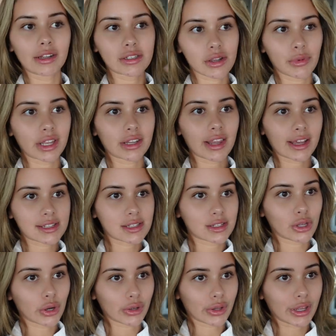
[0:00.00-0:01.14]
And so we could like
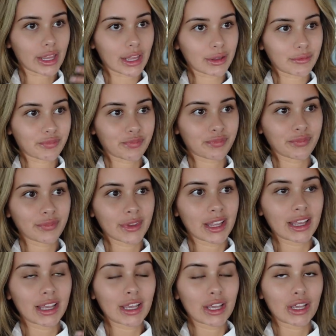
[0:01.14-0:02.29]
slowly,
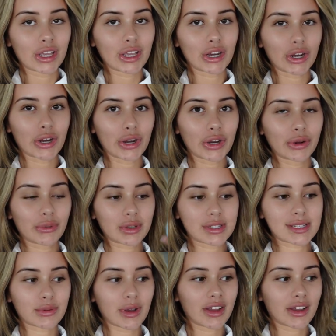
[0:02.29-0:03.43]
you know, what's
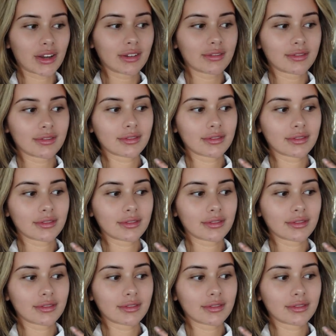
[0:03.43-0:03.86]
the word?